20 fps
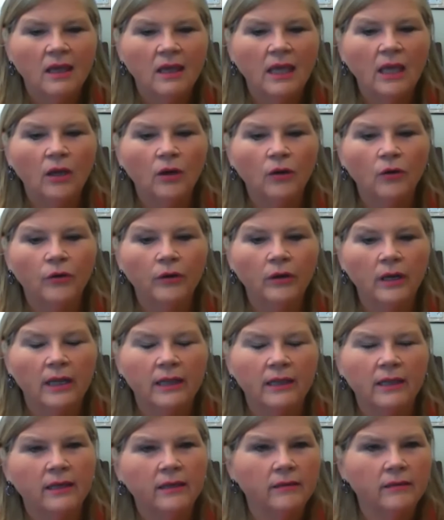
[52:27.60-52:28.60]
here
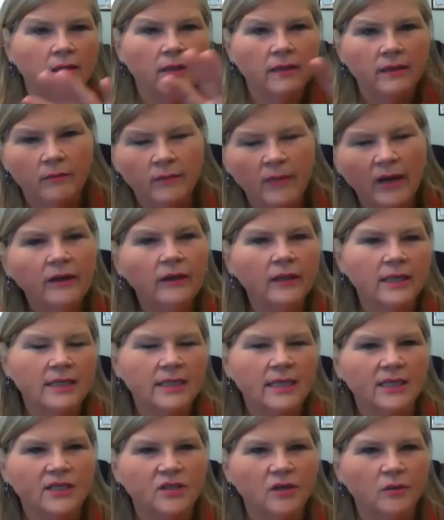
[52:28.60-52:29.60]
in the in the Maryland
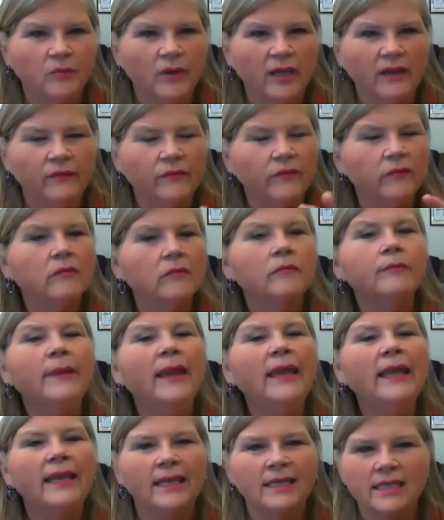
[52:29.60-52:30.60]
system, we have
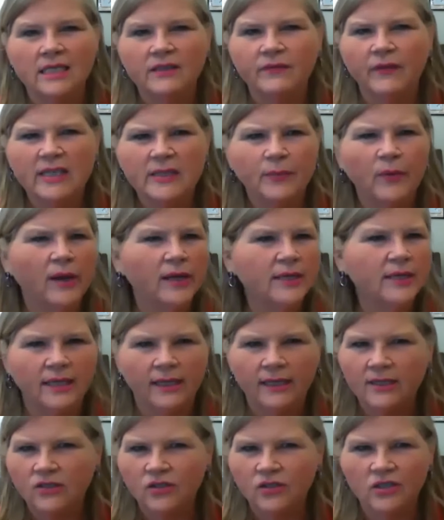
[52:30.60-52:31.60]
meetings as vice
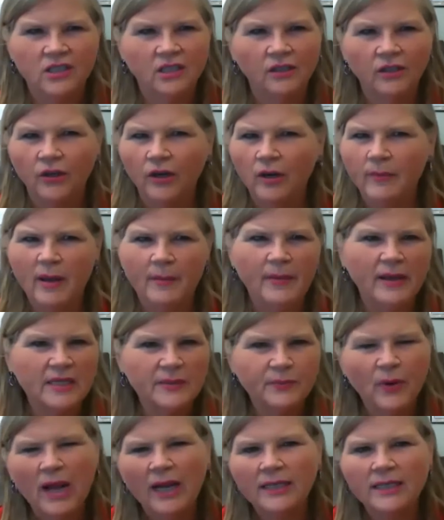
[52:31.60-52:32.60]
presidents just to learn about
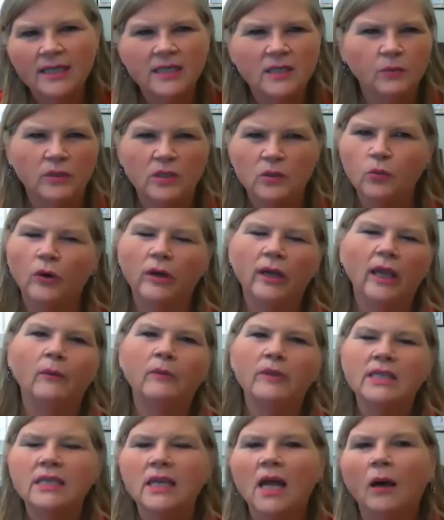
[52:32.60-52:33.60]
best practice, what's working,
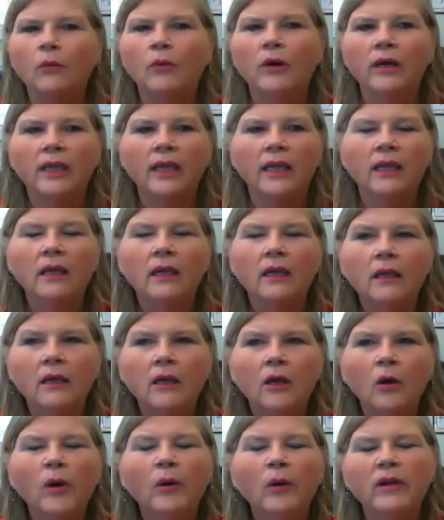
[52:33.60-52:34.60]
what's not working.
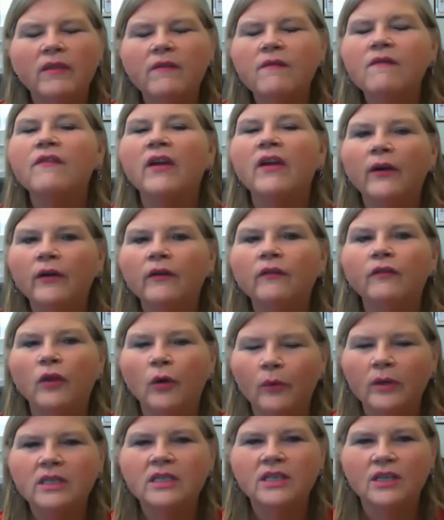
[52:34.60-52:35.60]
We're one of the very
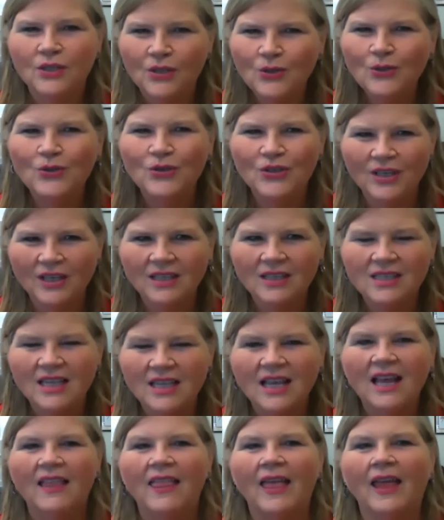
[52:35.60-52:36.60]
few institutions
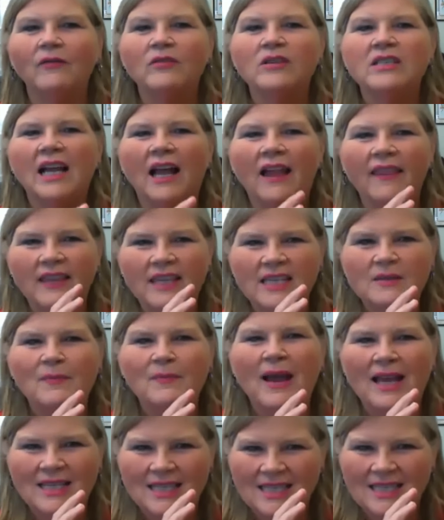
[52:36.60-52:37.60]
that have done these
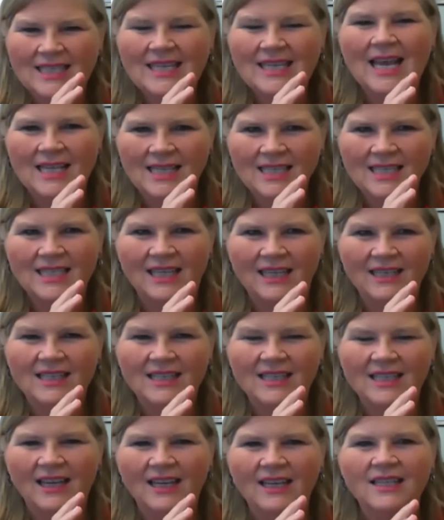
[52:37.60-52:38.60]
mass testing
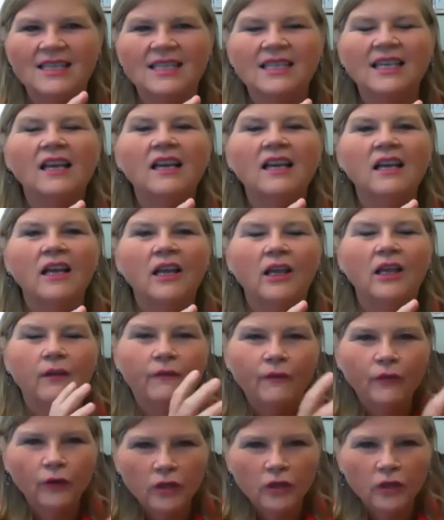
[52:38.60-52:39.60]
sites the
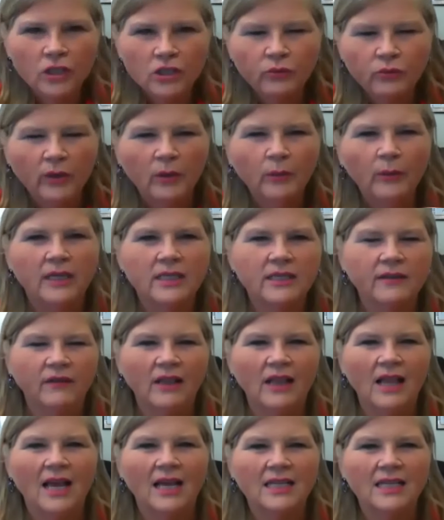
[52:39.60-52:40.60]
first three weeks of
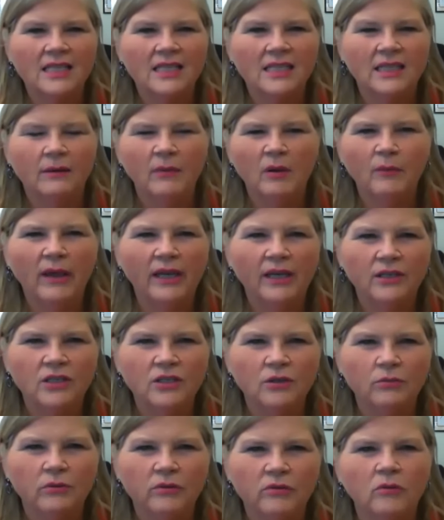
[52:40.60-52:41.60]
class, then we waited two or
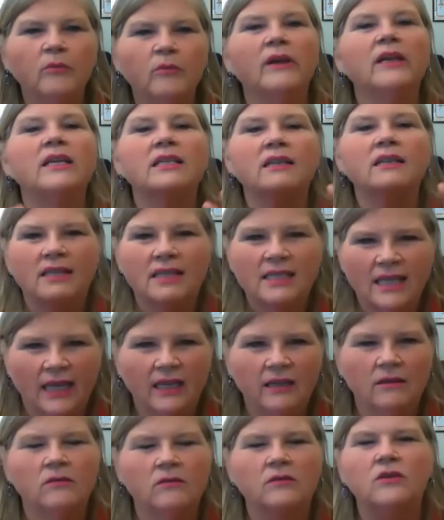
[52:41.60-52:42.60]
three weeks in the second
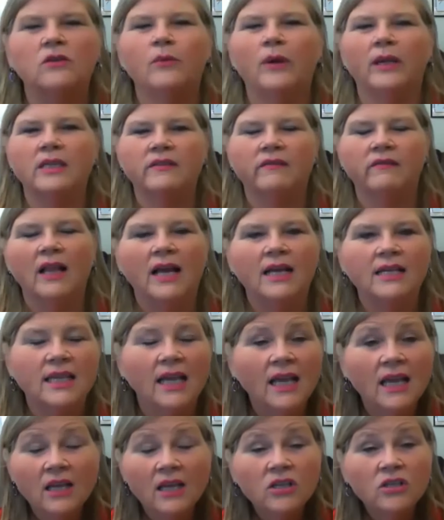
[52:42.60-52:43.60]
two weeks of class.
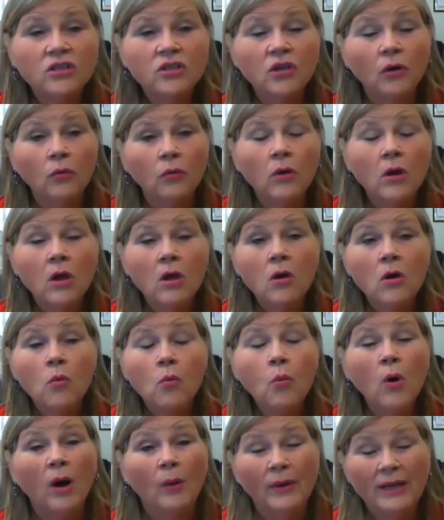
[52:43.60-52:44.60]
So
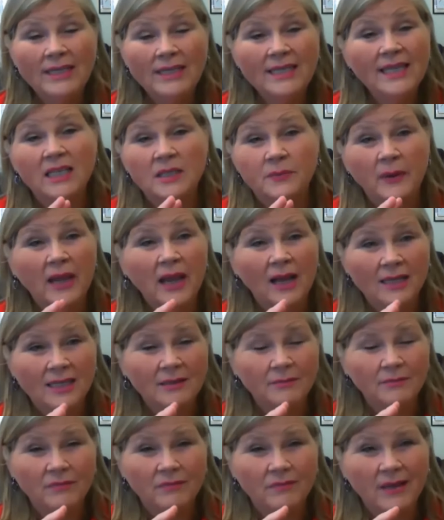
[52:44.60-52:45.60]
what we did is we got
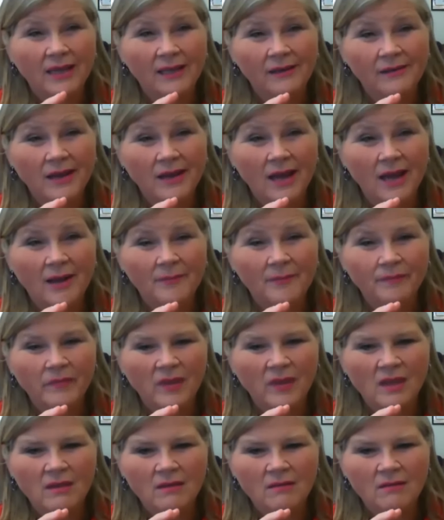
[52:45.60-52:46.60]
some um,
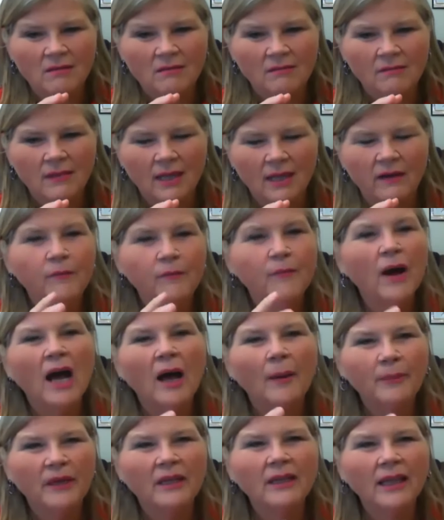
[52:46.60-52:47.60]
kind of
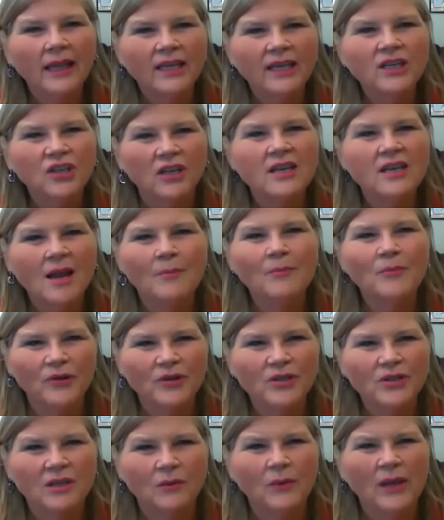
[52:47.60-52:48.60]
population
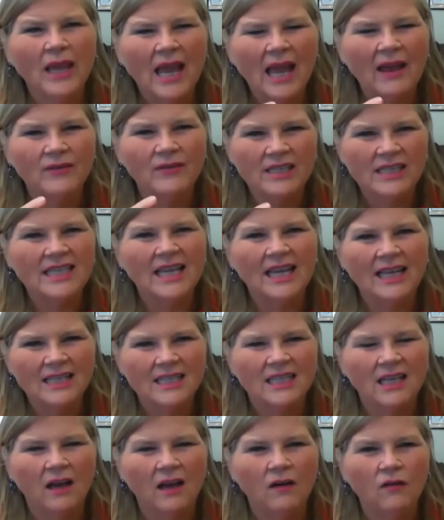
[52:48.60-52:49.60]
numbers that we have a
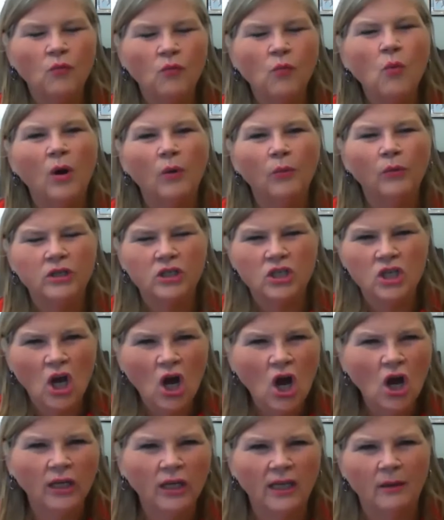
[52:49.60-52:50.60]
sense of what we're
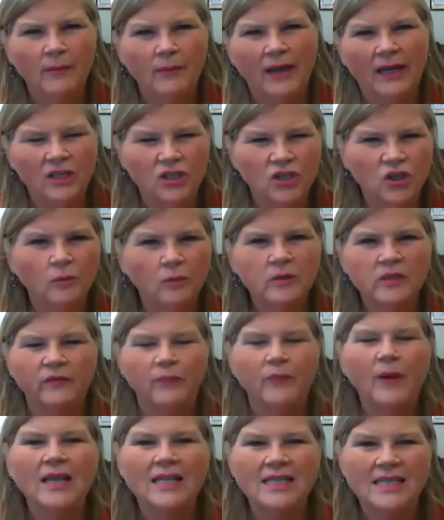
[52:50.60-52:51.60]
talking about in terms
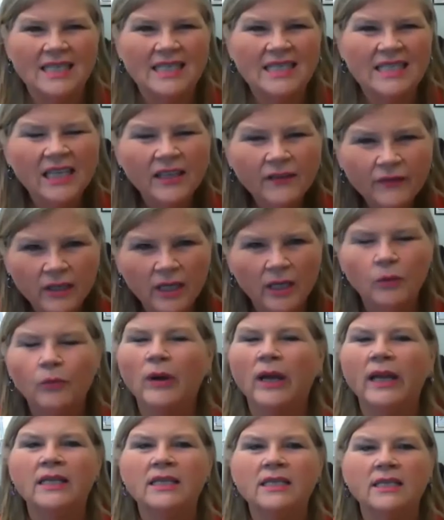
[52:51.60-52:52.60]
of positivity
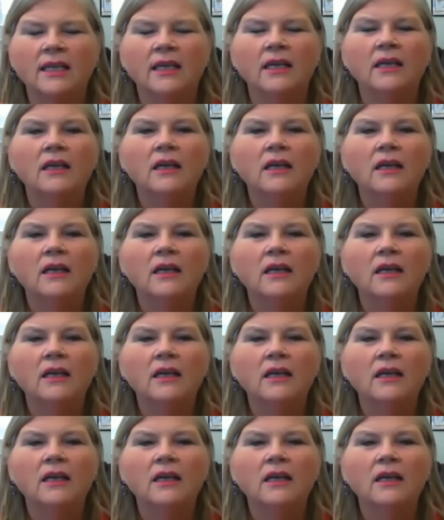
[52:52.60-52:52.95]
rates